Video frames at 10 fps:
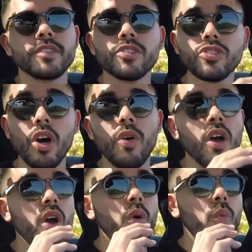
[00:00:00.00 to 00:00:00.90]
So
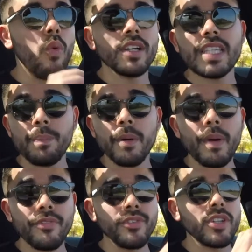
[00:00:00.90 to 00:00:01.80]
once I put
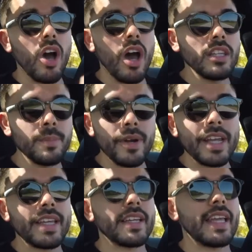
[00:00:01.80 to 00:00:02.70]
my foot on the brake,